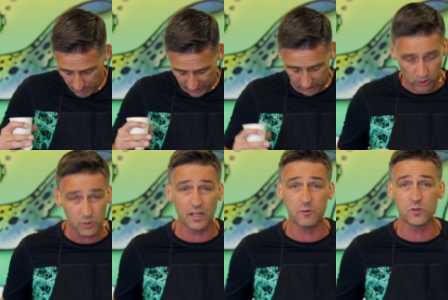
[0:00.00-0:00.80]
but the
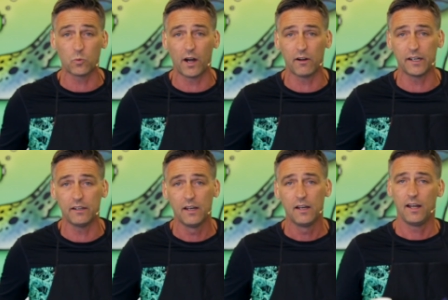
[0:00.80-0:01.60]
clothes I was
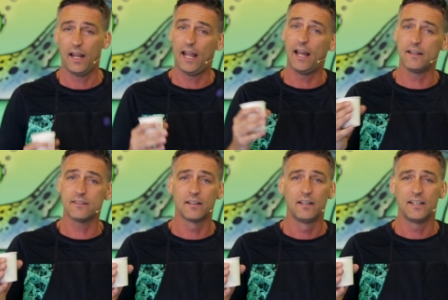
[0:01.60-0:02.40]
wearing.
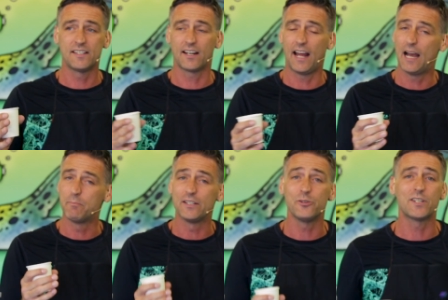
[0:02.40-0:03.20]
And he said, I have
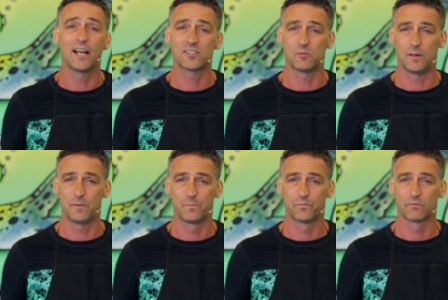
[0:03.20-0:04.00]
my New Testament.
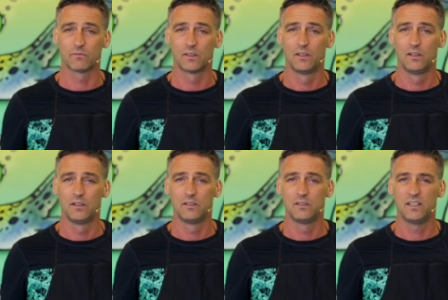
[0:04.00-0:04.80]

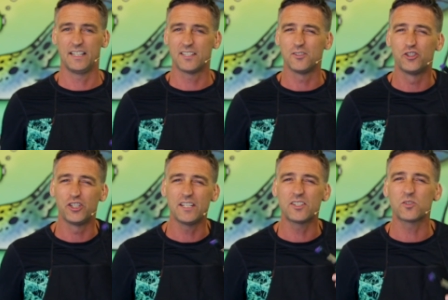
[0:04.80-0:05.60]
And he said,
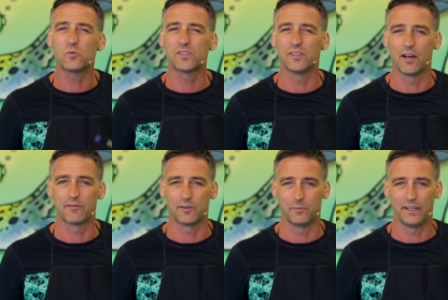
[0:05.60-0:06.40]
Jesus was
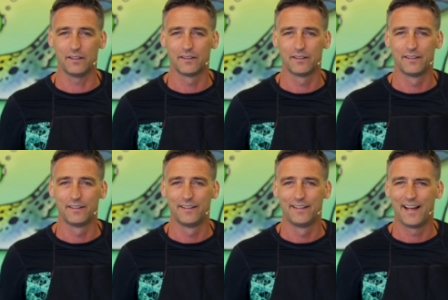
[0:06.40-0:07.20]
enough for me.
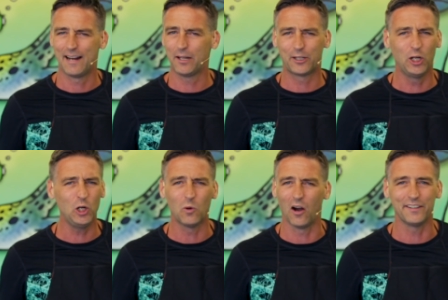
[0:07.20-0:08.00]
I'm like,
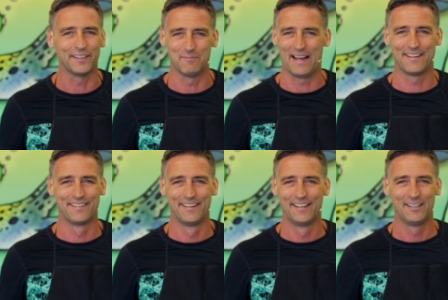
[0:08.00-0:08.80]
who are you, man?
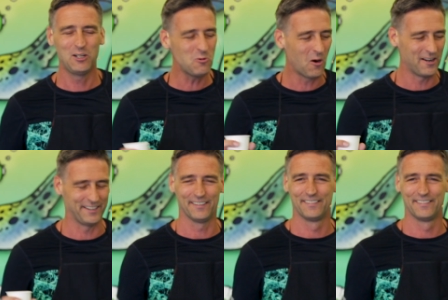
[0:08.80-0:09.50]
Who are you?